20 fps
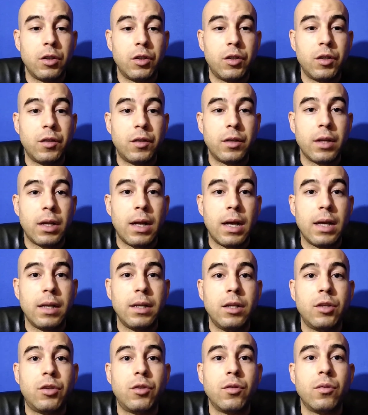she said, "I
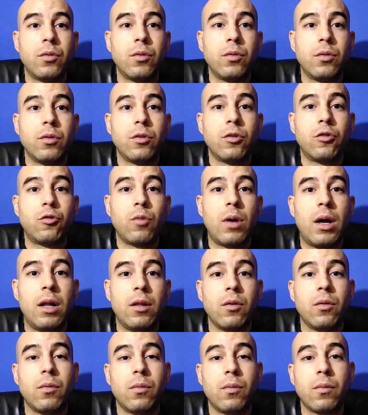need you to
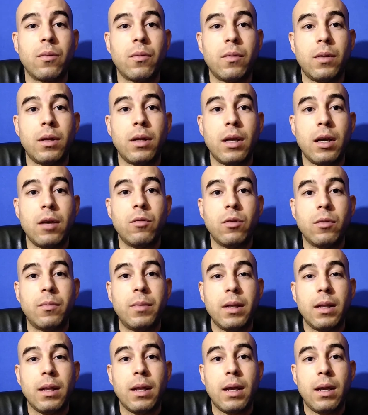swallow," and I would
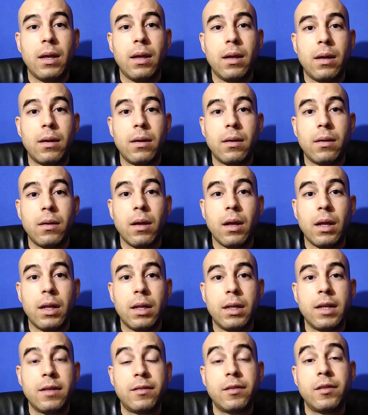be like,
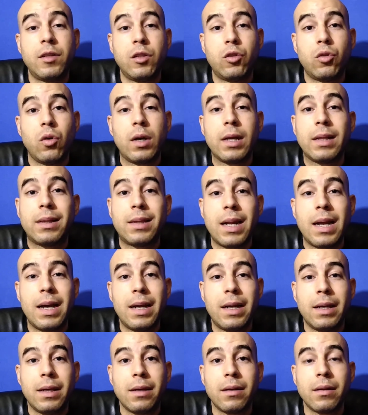"Necesito que
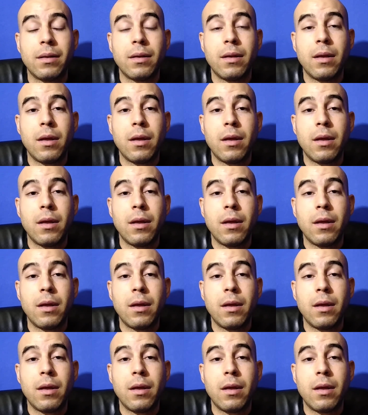trague."